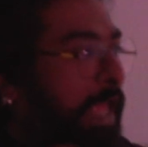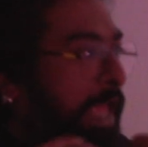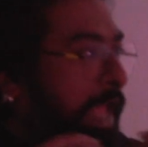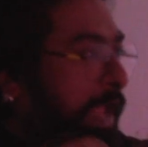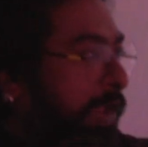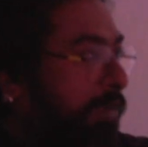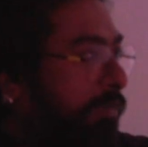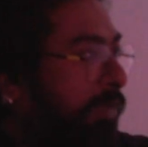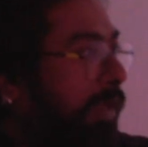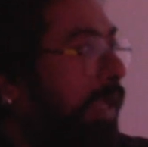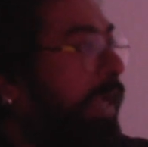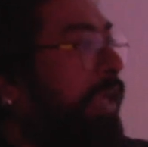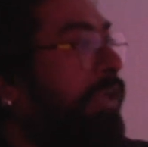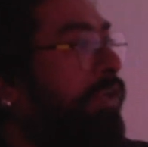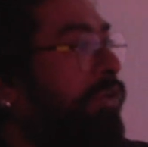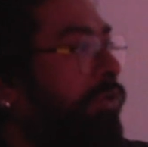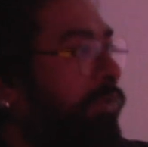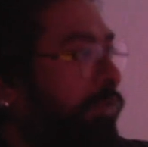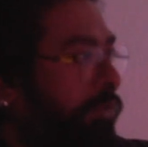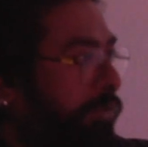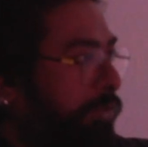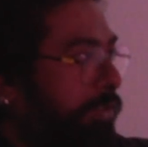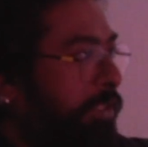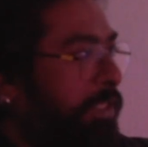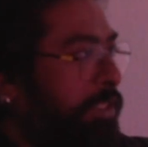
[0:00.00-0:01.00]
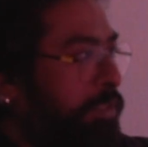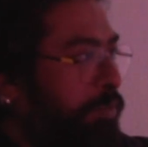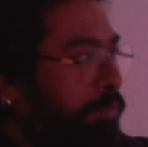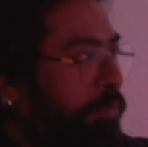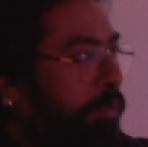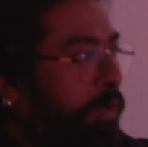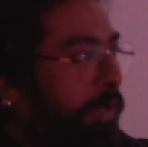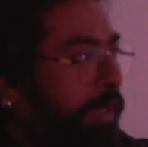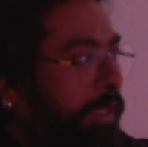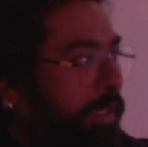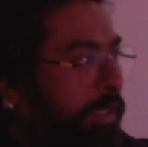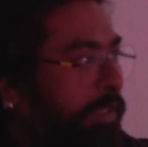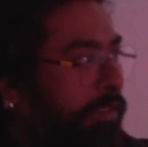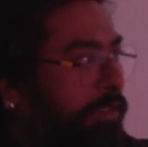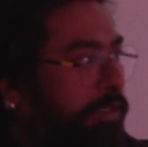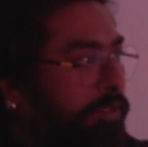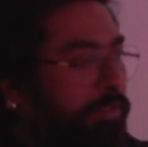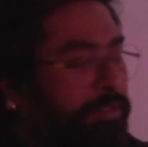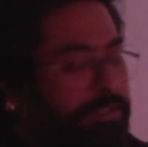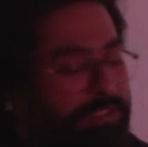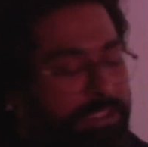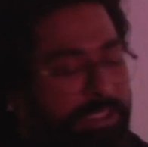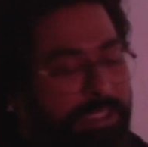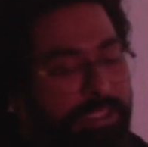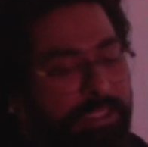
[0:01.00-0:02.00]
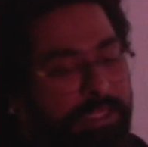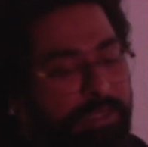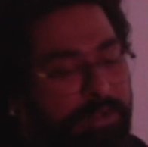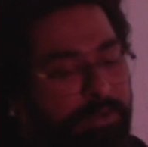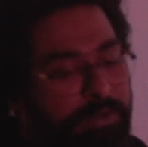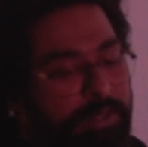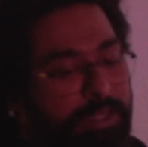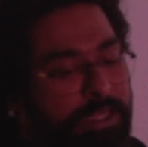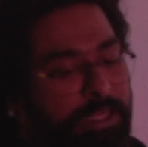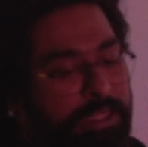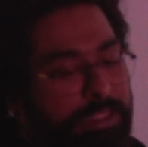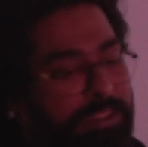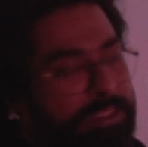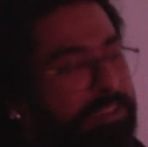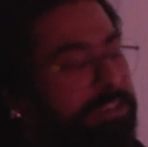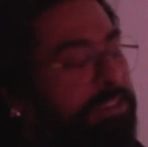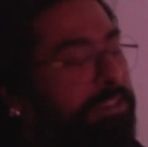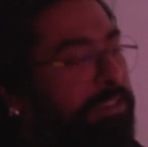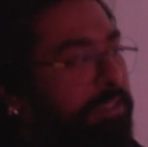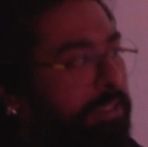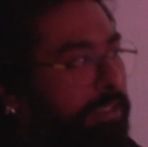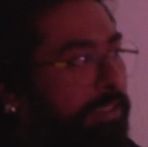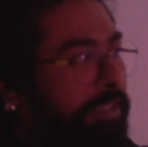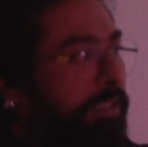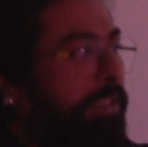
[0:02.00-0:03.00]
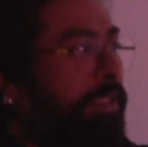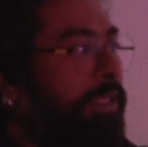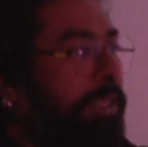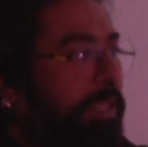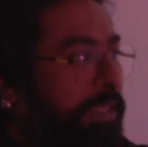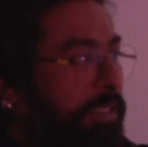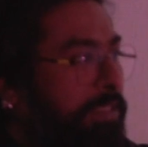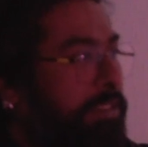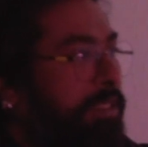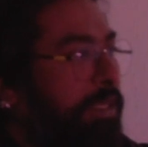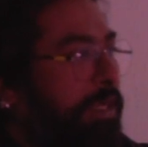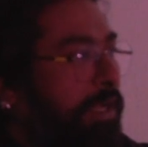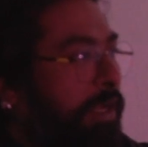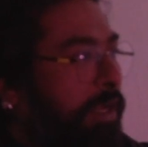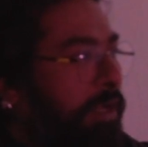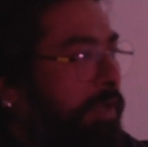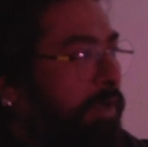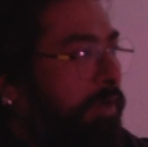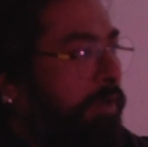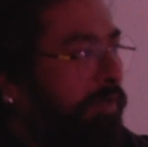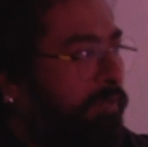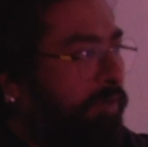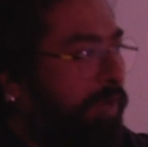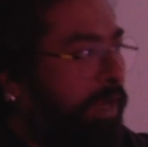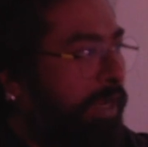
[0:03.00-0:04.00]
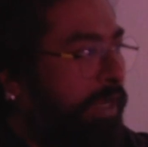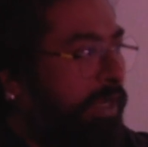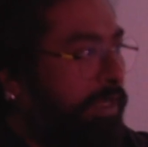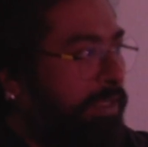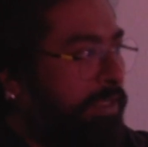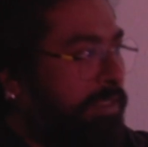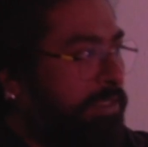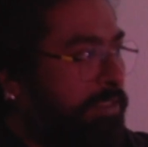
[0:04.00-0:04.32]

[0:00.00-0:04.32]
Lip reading: have led you to this point to say that, okay, this is a color of violence.